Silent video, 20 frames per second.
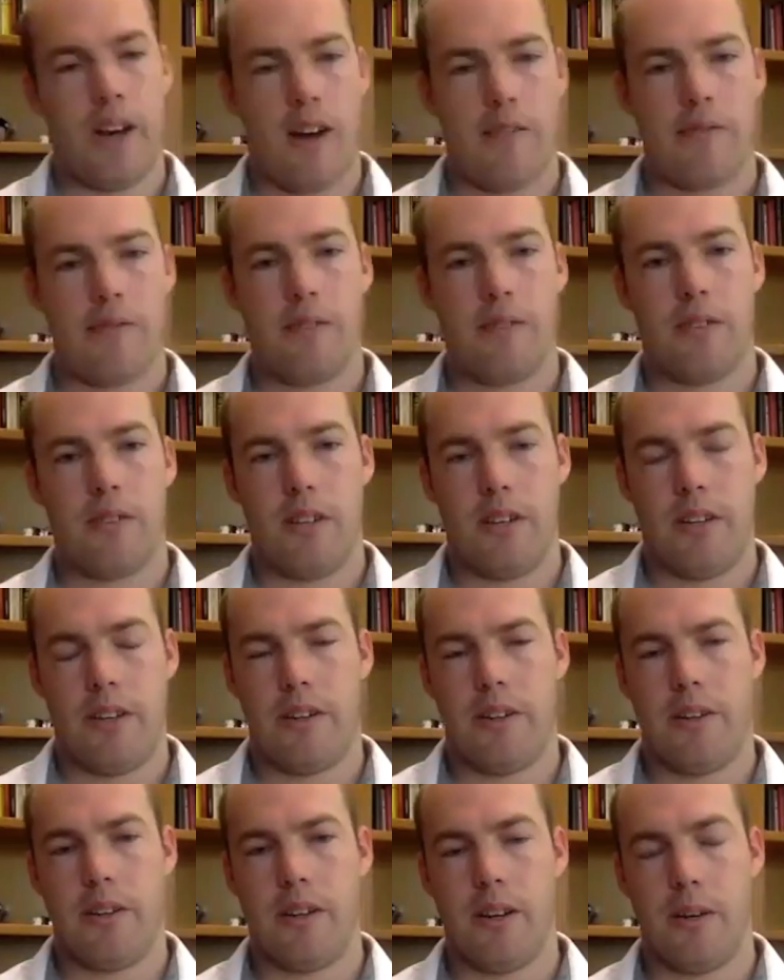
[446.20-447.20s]
offer
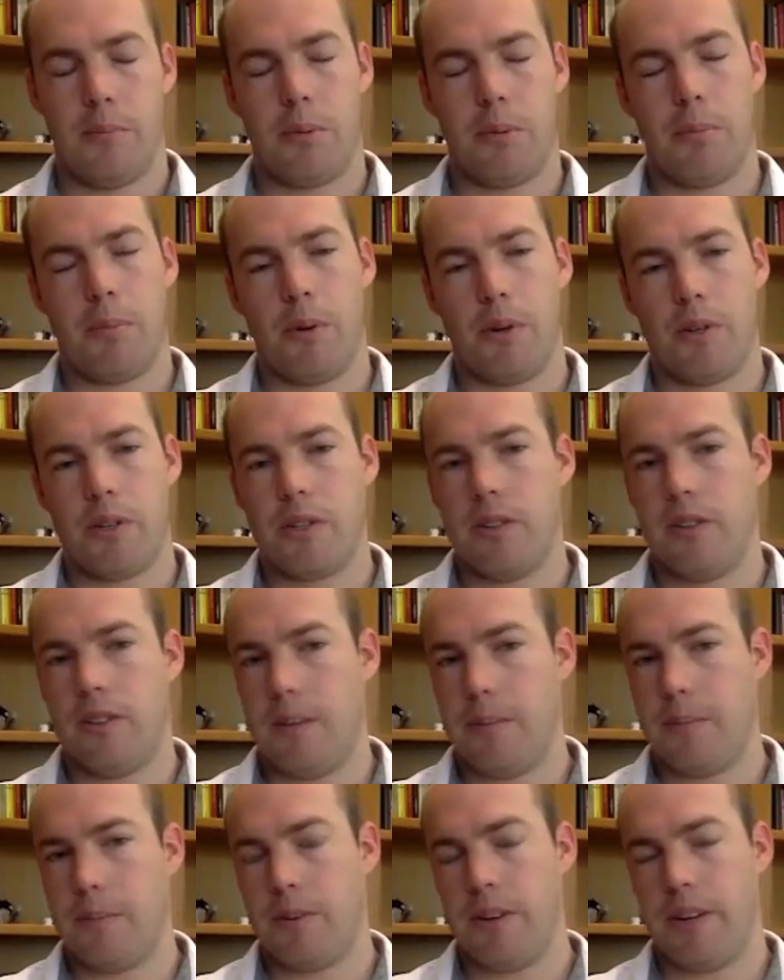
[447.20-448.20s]
a proportional
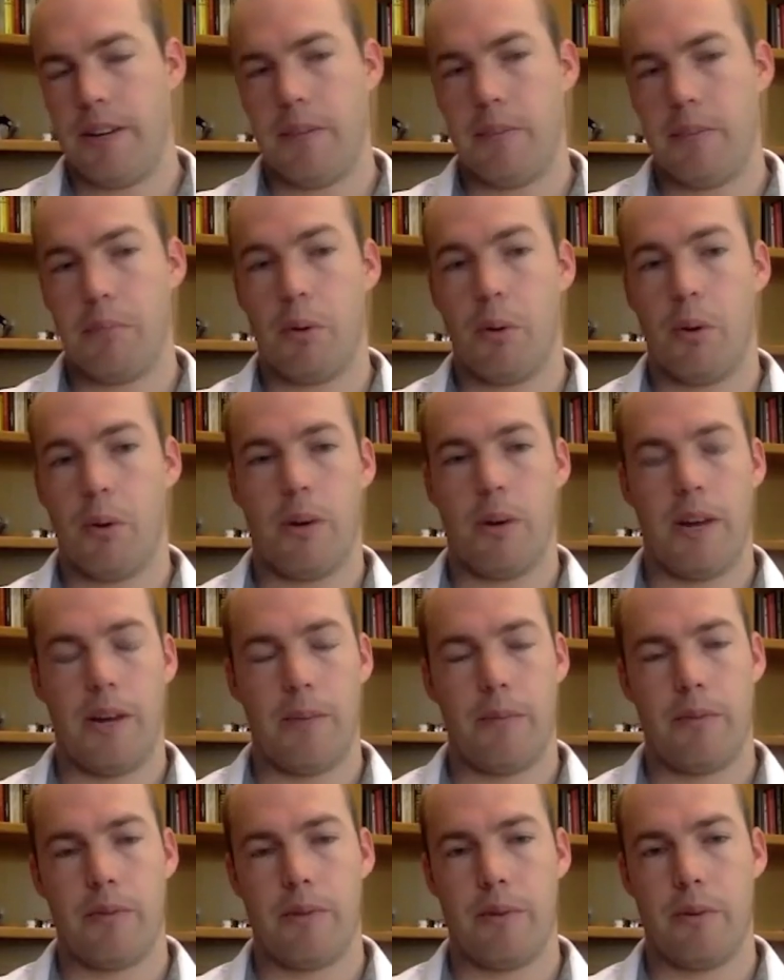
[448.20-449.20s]
upgrade
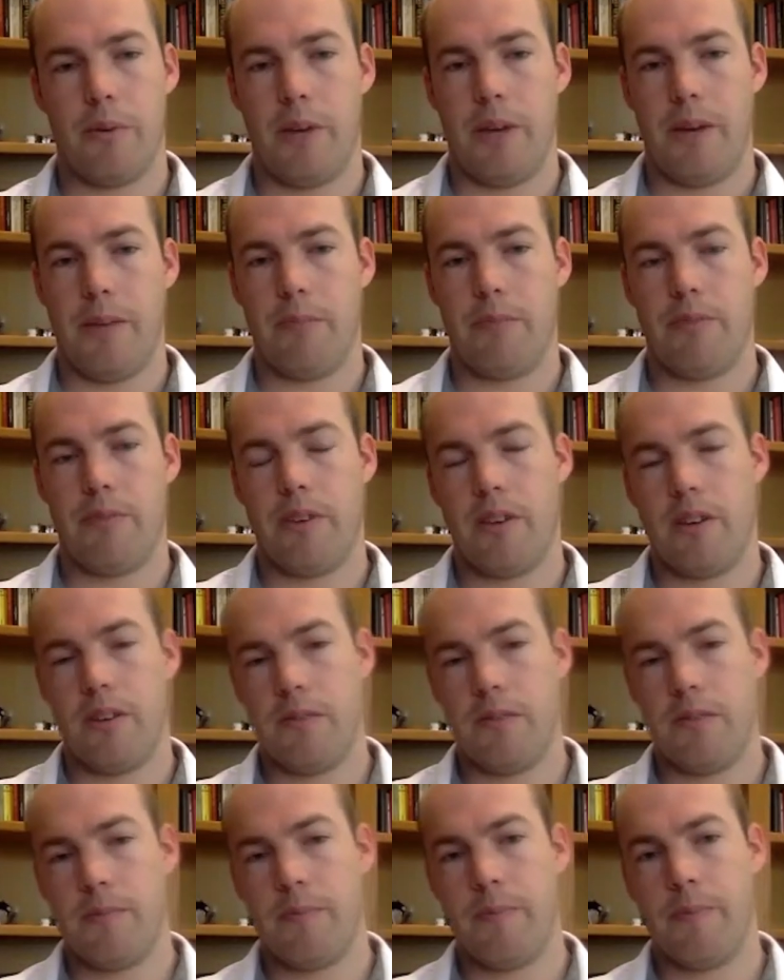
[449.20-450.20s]
program through
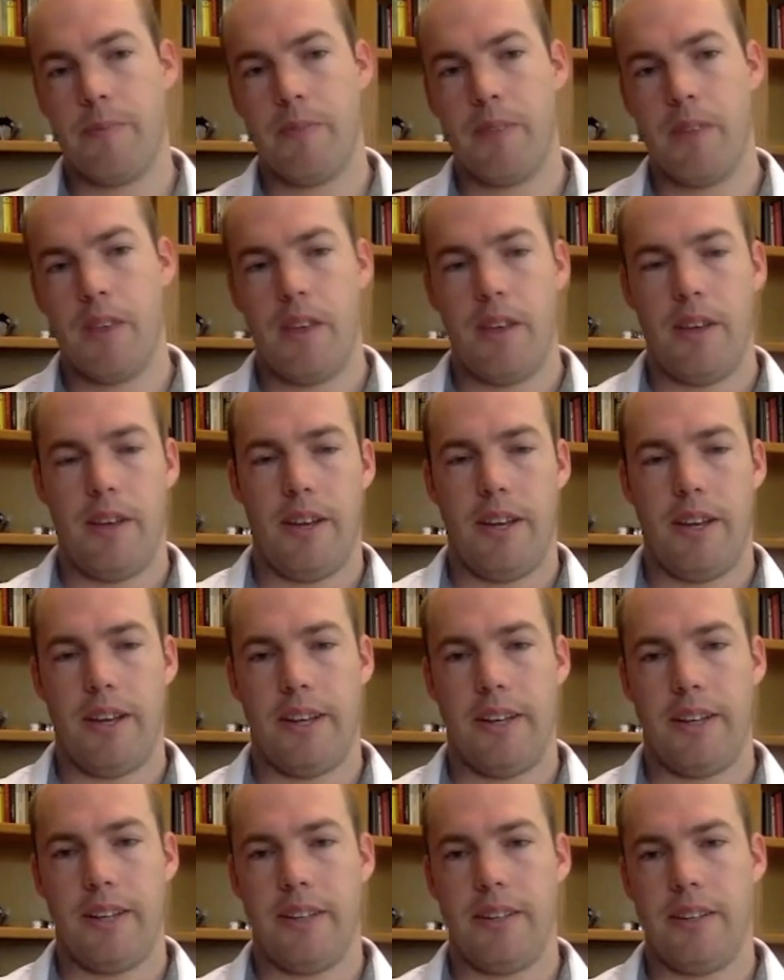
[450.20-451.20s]
Imtra,
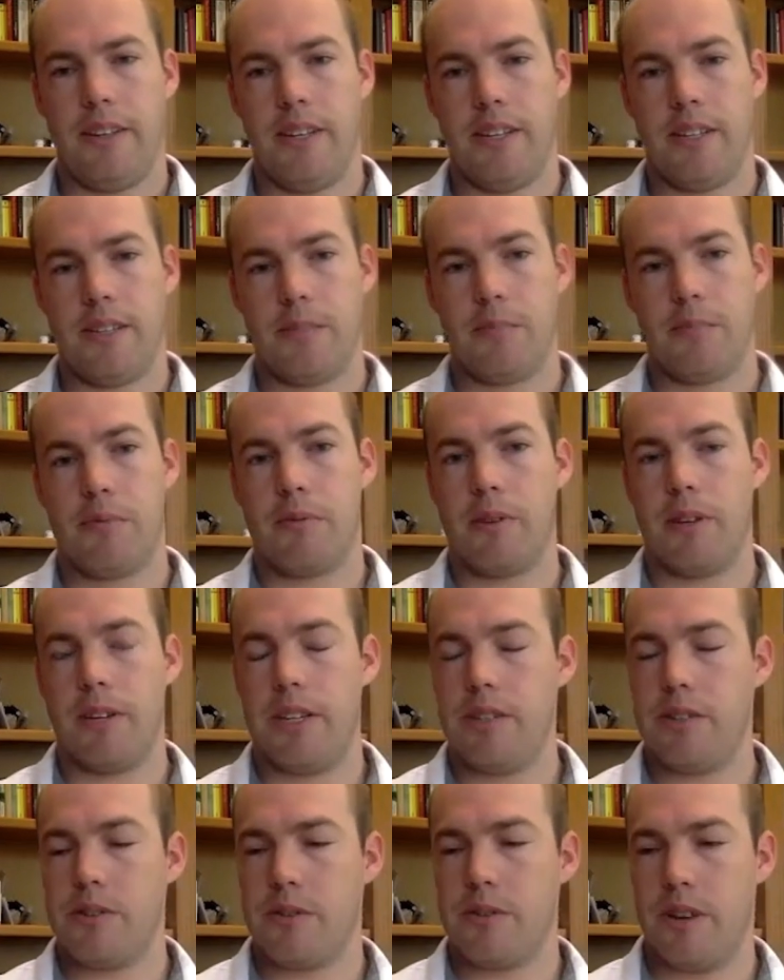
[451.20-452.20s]
and it's
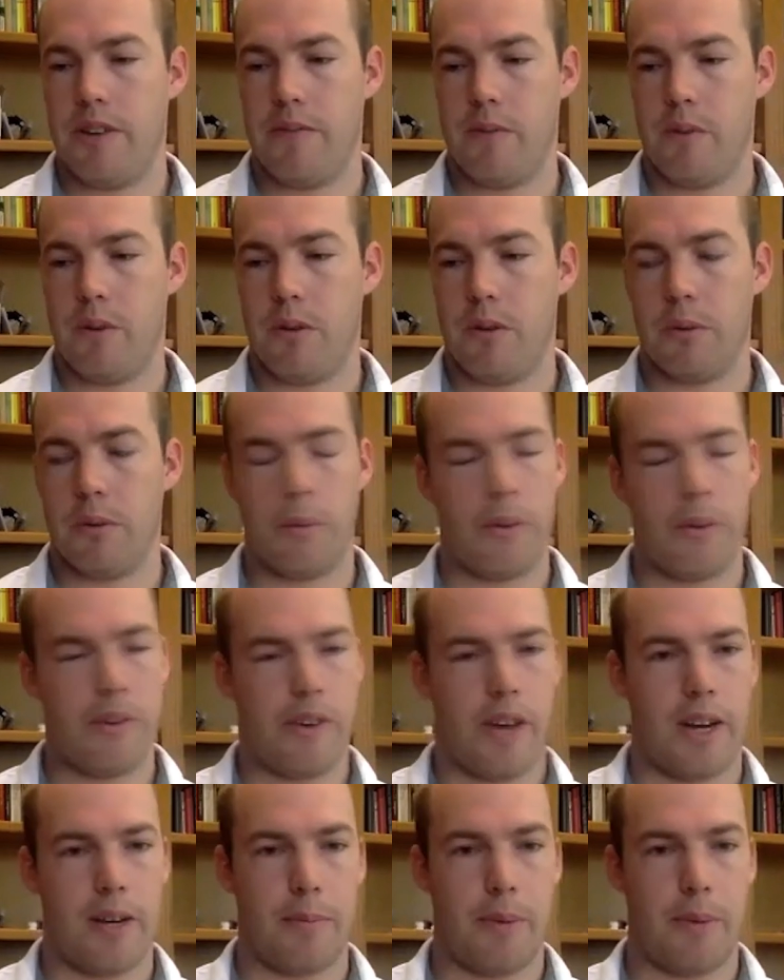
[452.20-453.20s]
pretty straightforward. We
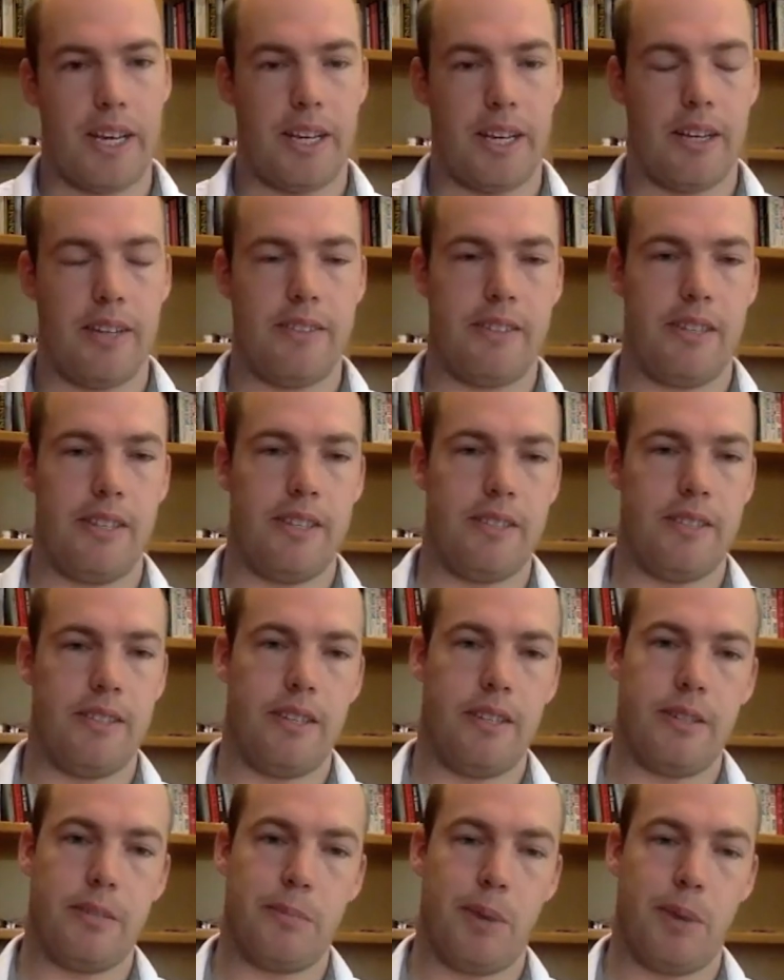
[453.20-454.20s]
try to make it as
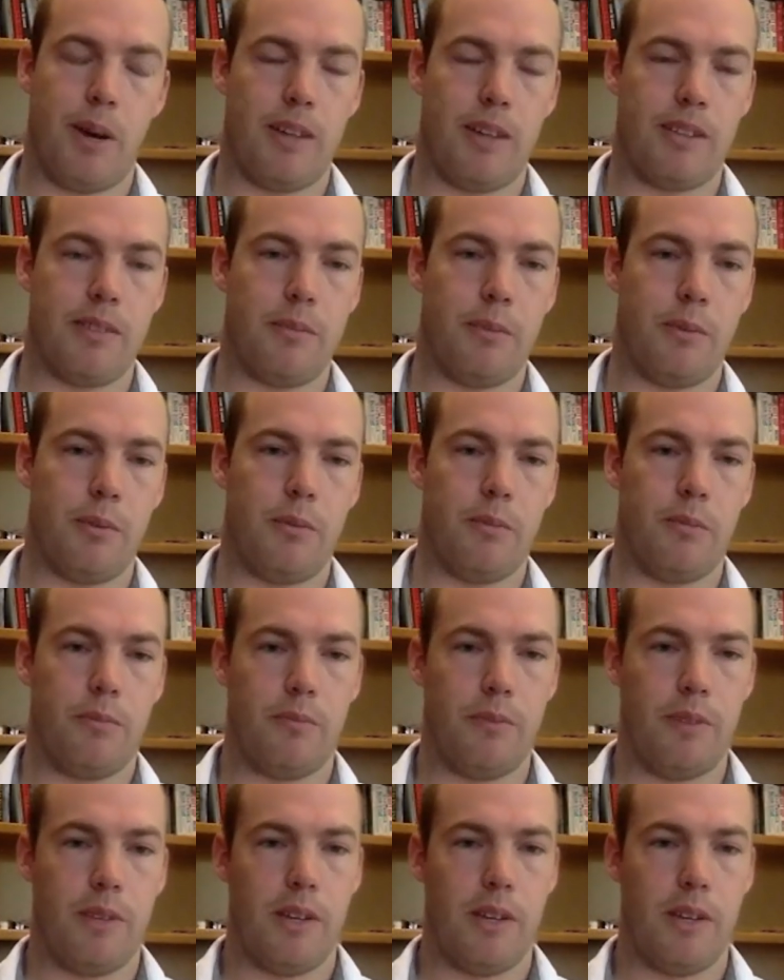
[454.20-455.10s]
easy as possible.